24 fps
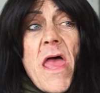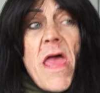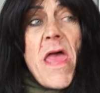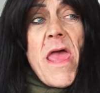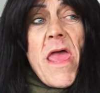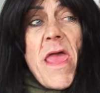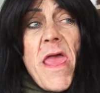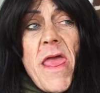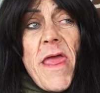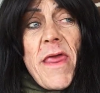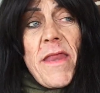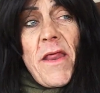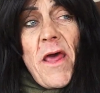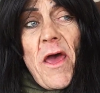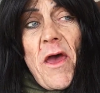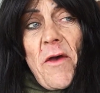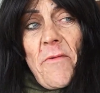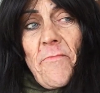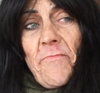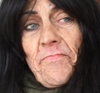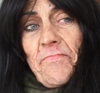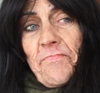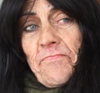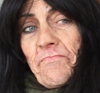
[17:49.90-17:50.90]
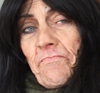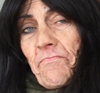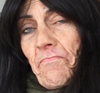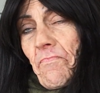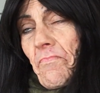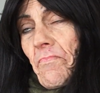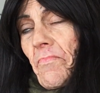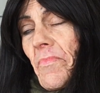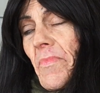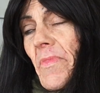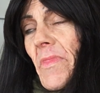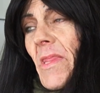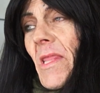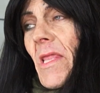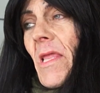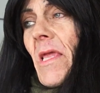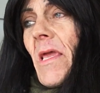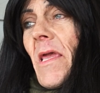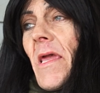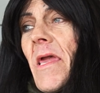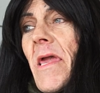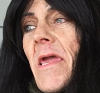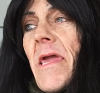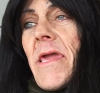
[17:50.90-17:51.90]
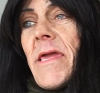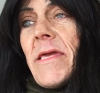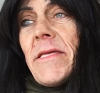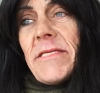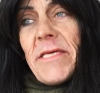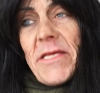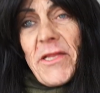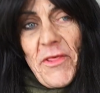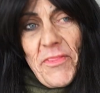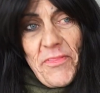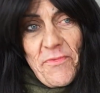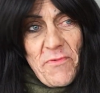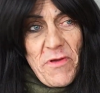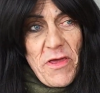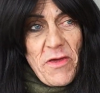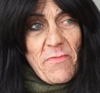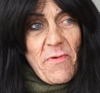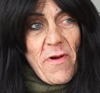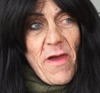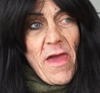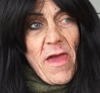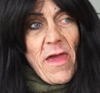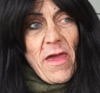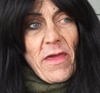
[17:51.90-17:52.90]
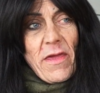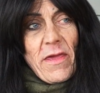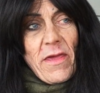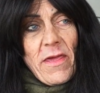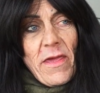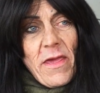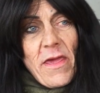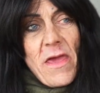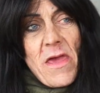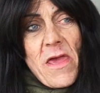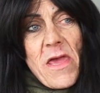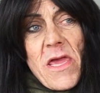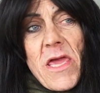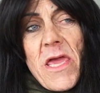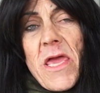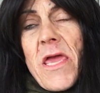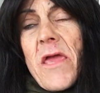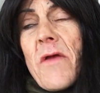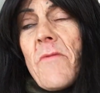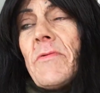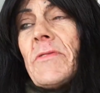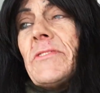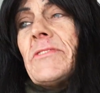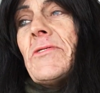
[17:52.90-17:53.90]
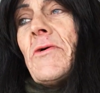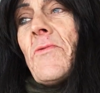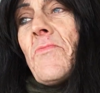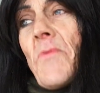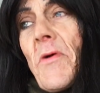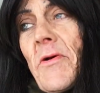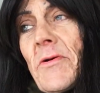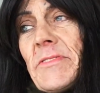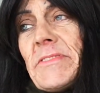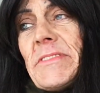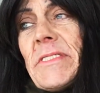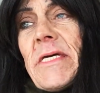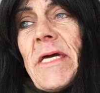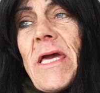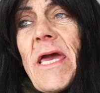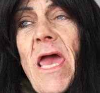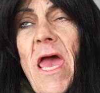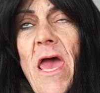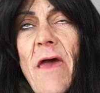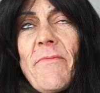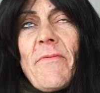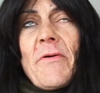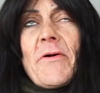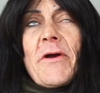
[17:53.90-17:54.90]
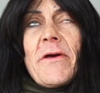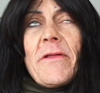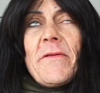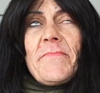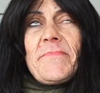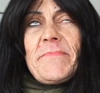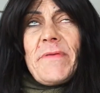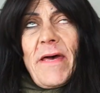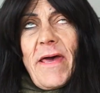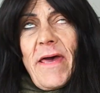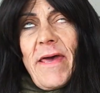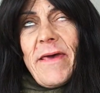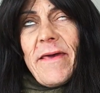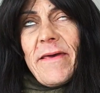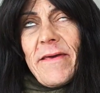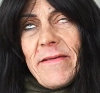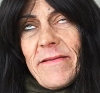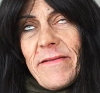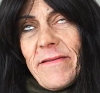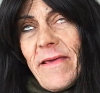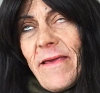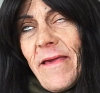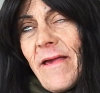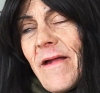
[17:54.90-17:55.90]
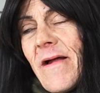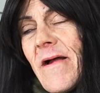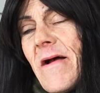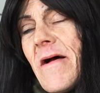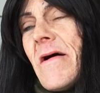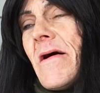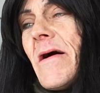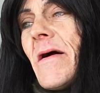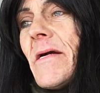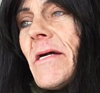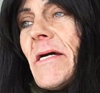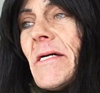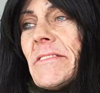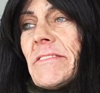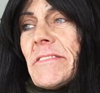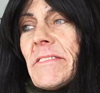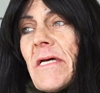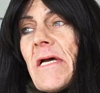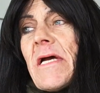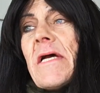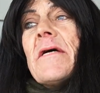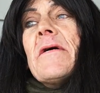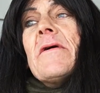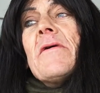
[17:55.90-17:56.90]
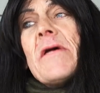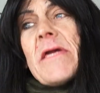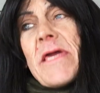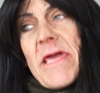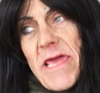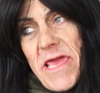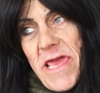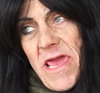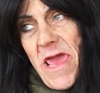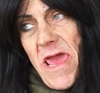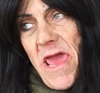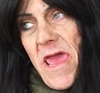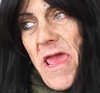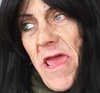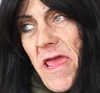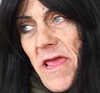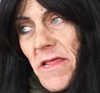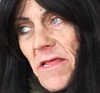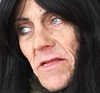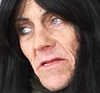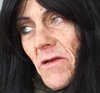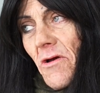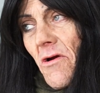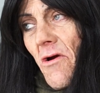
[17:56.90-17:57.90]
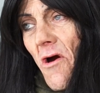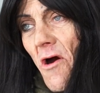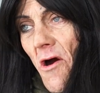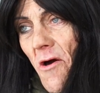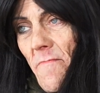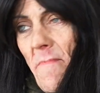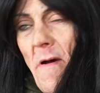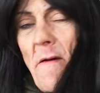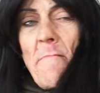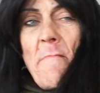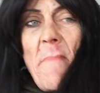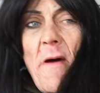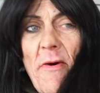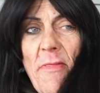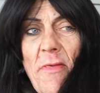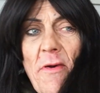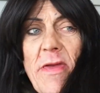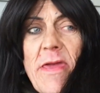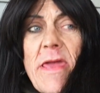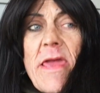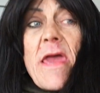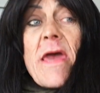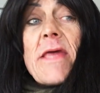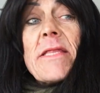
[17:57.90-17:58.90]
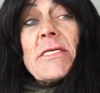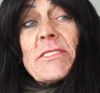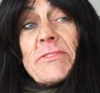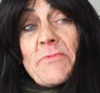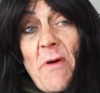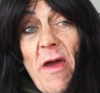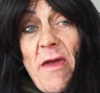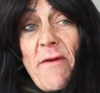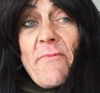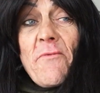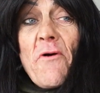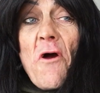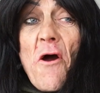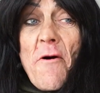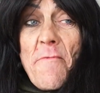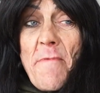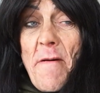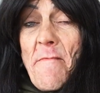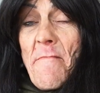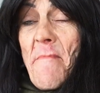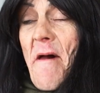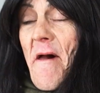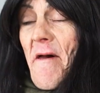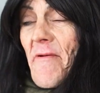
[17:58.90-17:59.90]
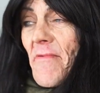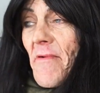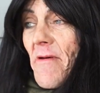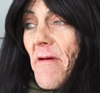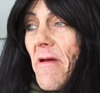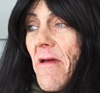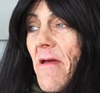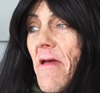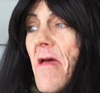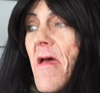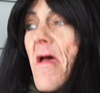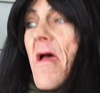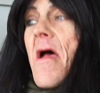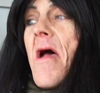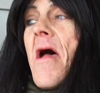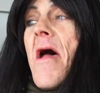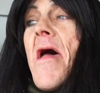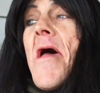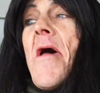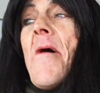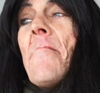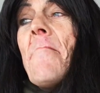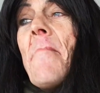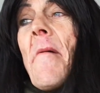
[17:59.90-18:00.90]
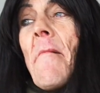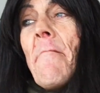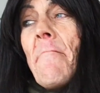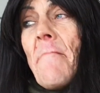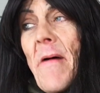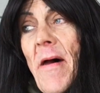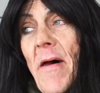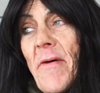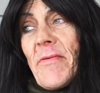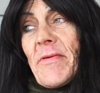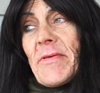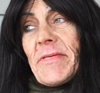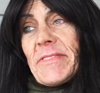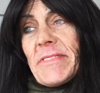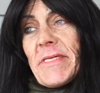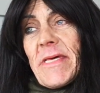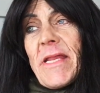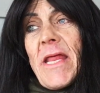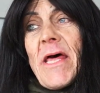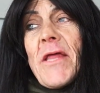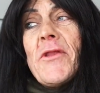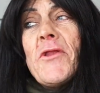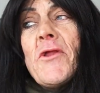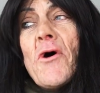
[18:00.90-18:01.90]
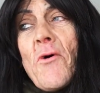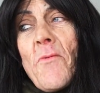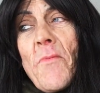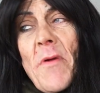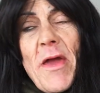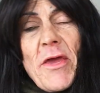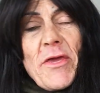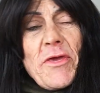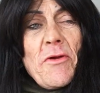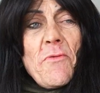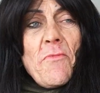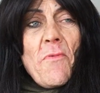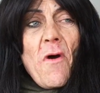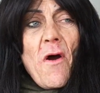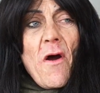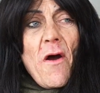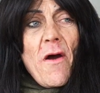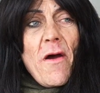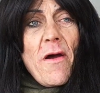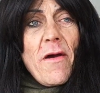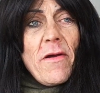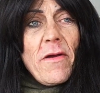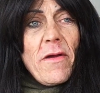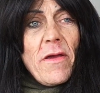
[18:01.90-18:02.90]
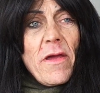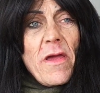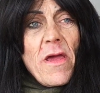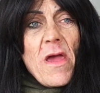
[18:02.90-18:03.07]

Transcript: And he did a 3-way. It was the worst thing I ever could have done. Because he had called my mother. He had his wife call my mother. And my mother said, I know where you are.